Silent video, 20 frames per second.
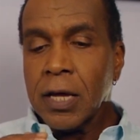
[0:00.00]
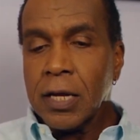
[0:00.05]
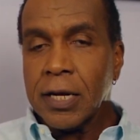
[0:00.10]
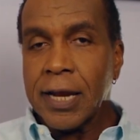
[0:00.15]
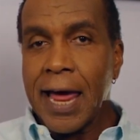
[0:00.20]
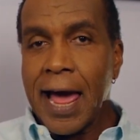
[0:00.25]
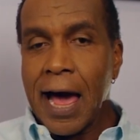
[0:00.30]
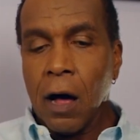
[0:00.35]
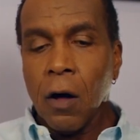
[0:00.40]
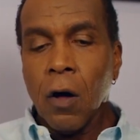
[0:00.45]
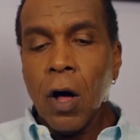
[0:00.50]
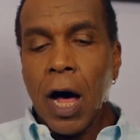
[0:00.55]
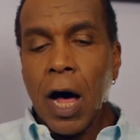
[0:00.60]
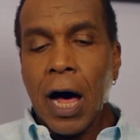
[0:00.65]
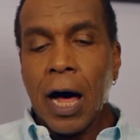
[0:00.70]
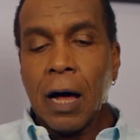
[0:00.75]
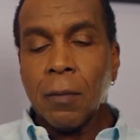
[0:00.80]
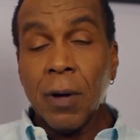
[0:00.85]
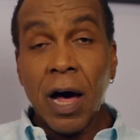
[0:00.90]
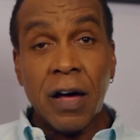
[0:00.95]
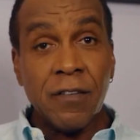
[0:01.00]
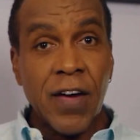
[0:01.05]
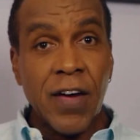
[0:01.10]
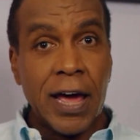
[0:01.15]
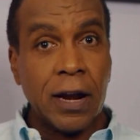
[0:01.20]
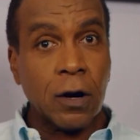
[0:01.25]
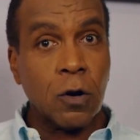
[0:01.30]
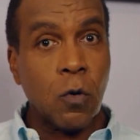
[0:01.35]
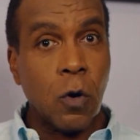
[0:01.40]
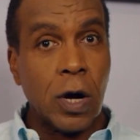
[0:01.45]
Now, I've
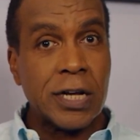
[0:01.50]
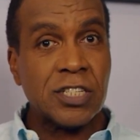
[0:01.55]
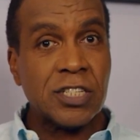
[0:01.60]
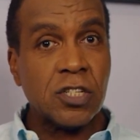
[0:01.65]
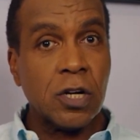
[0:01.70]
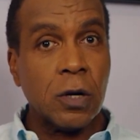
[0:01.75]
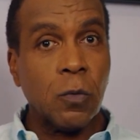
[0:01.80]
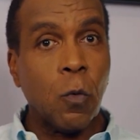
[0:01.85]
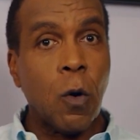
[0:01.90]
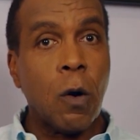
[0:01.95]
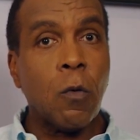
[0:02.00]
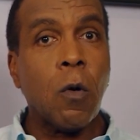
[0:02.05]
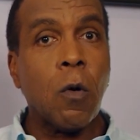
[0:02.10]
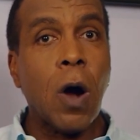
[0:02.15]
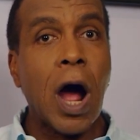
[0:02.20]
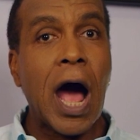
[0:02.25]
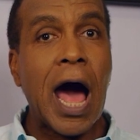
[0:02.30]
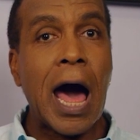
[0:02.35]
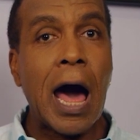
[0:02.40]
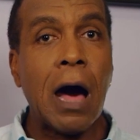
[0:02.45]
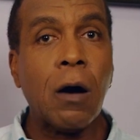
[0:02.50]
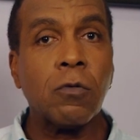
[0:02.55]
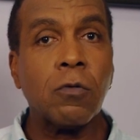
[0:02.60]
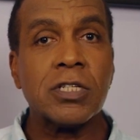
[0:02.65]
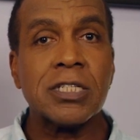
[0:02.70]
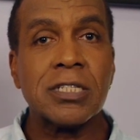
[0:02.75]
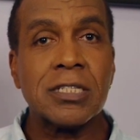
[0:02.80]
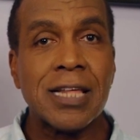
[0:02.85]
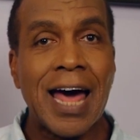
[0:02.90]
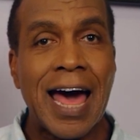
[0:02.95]
had a question, well, how
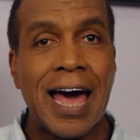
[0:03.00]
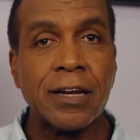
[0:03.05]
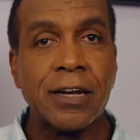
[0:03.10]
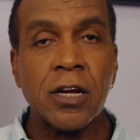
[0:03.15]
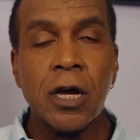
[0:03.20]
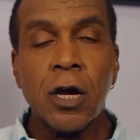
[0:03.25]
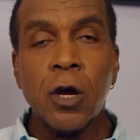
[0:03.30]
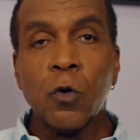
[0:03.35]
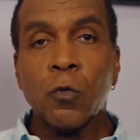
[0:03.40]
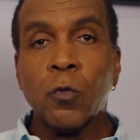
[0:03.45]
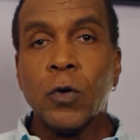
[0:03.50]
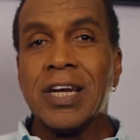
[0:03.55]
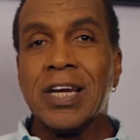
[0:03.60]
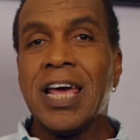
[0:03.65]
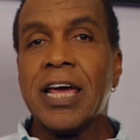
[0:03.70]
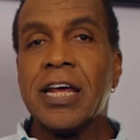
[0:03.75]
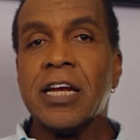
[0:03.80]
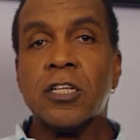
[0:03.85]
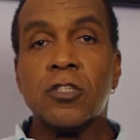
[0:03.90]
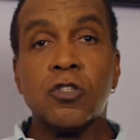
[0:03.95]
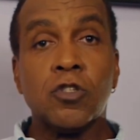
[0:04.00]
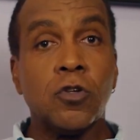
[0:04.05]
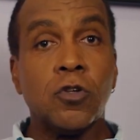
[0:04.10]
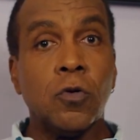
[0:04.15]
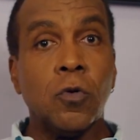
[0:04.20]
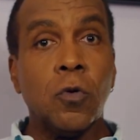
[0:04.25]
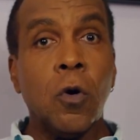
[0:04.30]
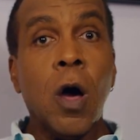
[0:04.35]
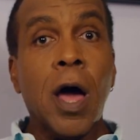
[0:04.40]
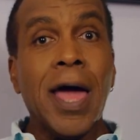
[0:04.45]
is that related
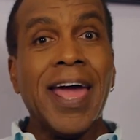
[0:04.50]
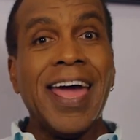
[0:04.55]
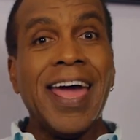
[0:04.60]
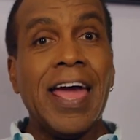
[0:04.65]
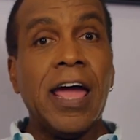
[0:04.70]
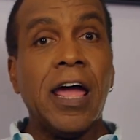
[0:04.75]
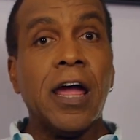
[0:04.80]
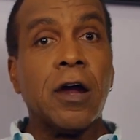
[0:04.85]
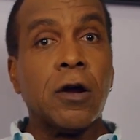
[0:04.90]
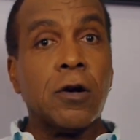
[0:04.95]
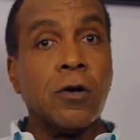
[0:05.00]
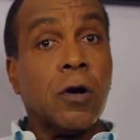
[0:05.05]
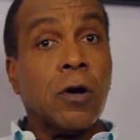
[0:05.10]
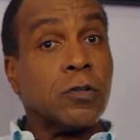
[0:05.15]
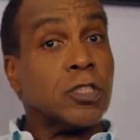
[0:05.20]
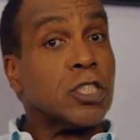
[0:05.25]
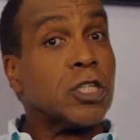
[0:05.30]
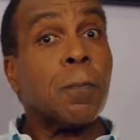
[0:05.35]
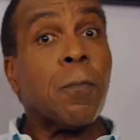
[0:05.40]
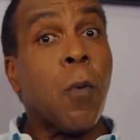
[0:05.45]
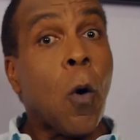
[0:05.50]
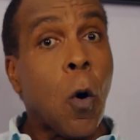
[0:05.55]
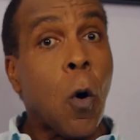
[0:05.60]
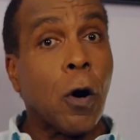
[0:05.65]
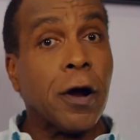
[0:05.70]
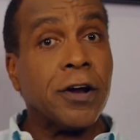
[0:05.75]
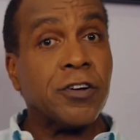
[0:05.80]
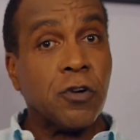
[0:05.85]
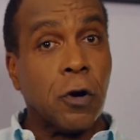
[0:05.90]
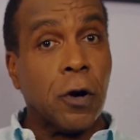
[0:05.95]
to air
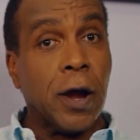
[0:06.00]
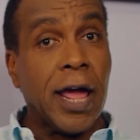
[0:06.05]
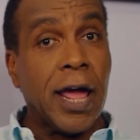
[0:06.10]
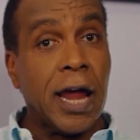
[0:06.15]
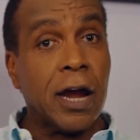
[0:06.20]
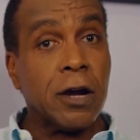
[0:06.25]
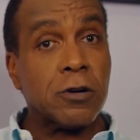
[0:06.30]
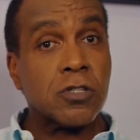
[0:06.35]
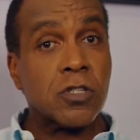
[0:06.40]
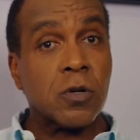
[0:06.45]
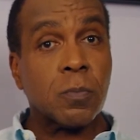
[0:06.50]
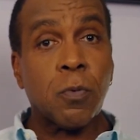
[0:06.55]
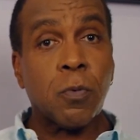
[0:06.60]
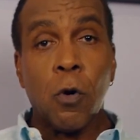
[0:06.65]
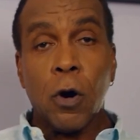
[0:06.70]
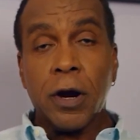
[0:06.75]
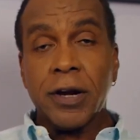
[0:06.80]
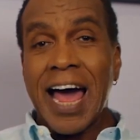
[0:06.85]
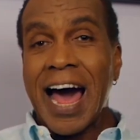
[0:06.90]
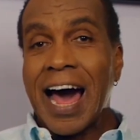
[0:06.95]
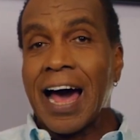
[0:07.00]
support or air support?